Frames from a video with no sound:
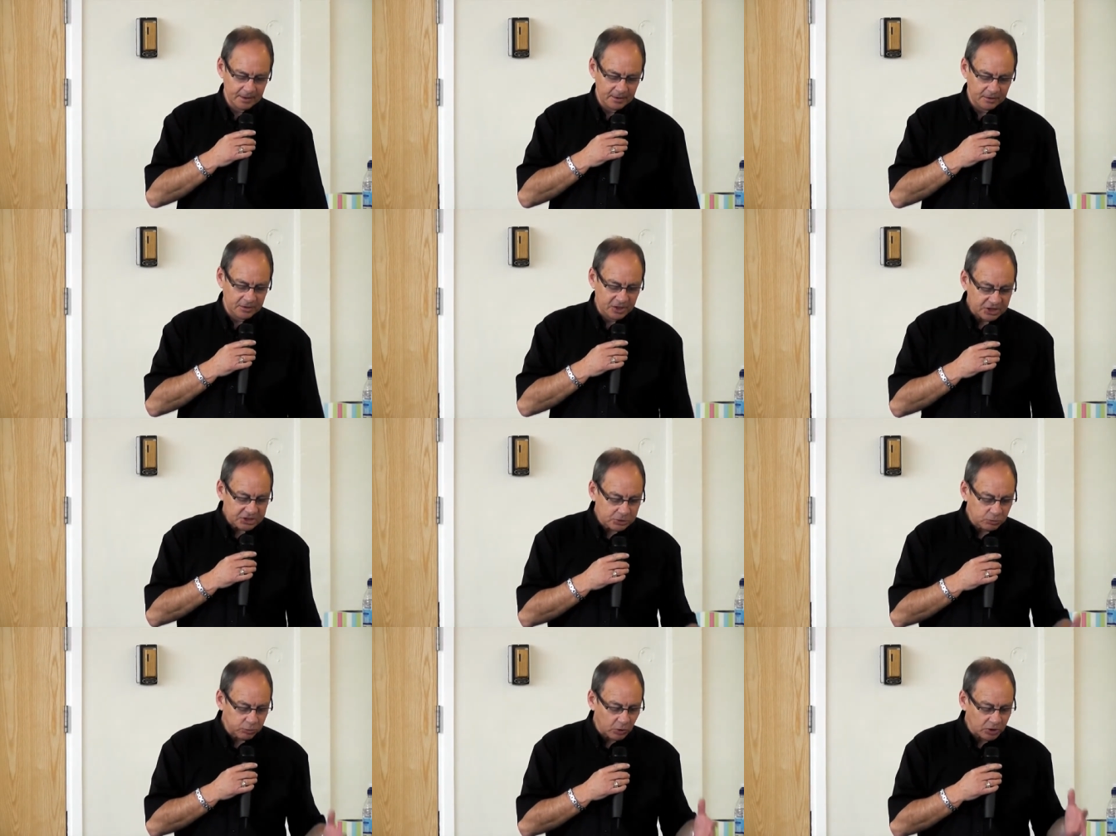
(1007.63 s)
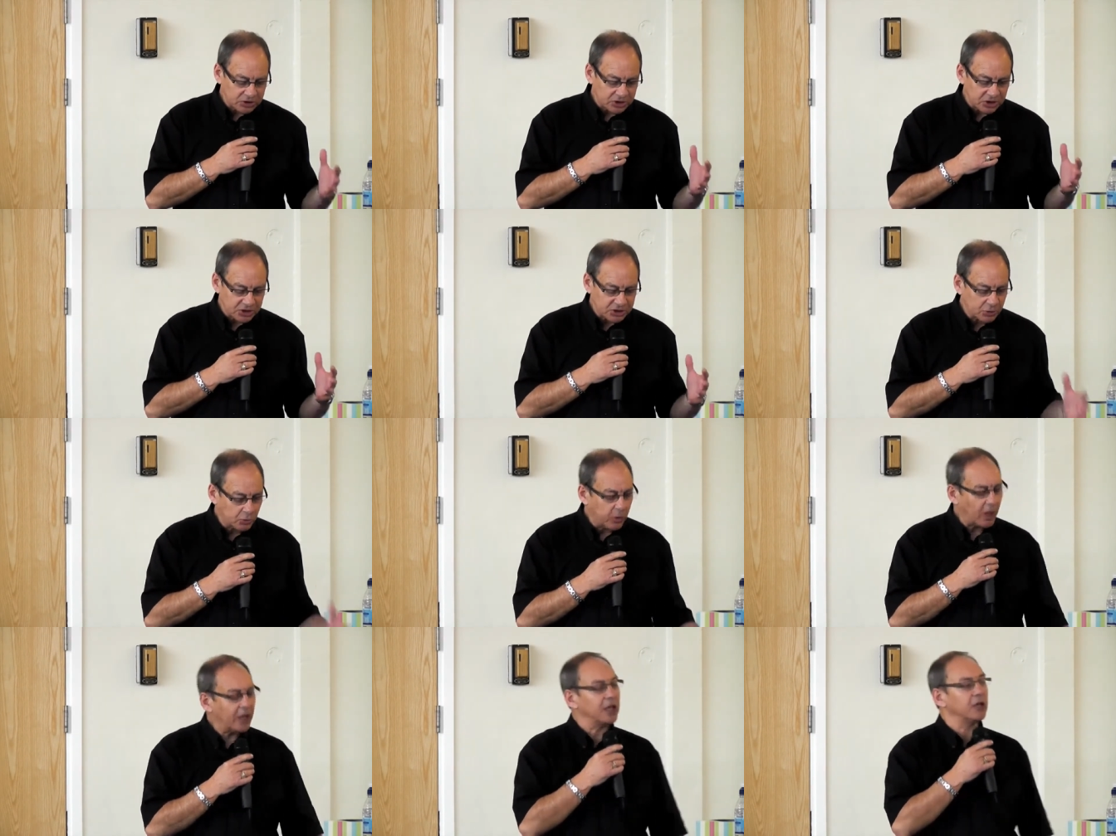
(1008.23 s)
This was the
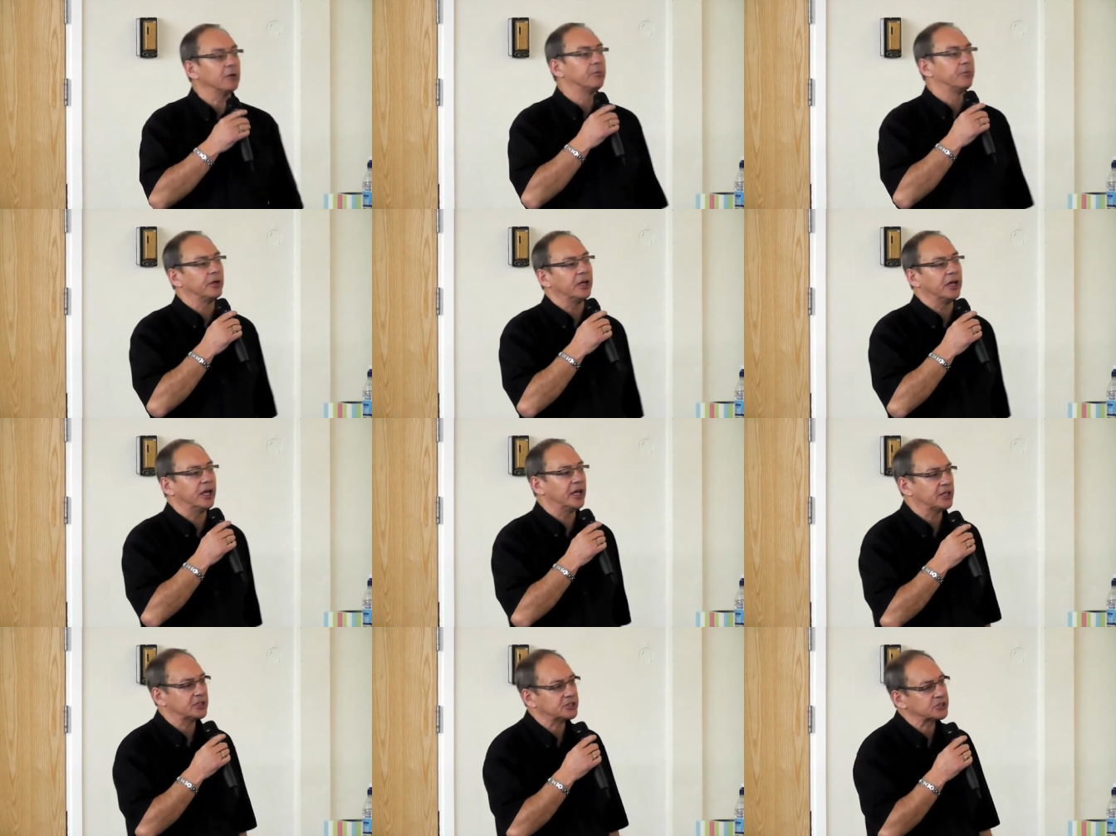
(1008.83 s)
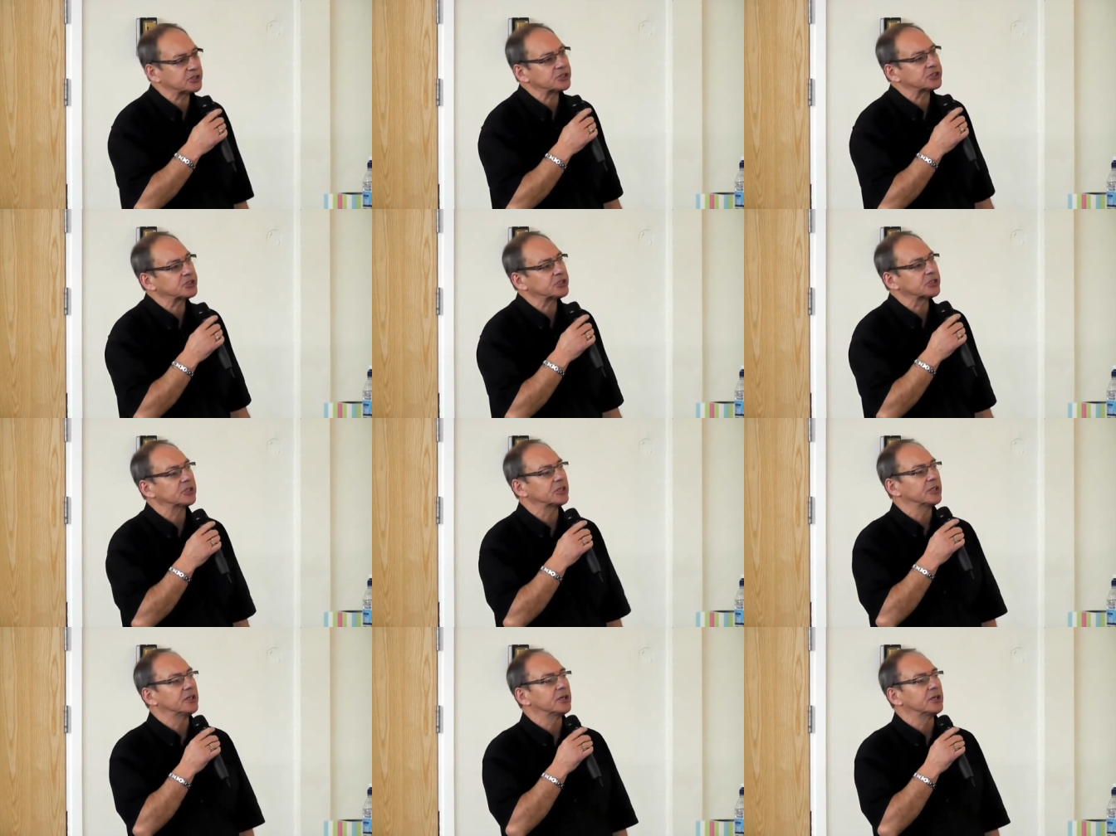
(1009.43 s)
dwelling place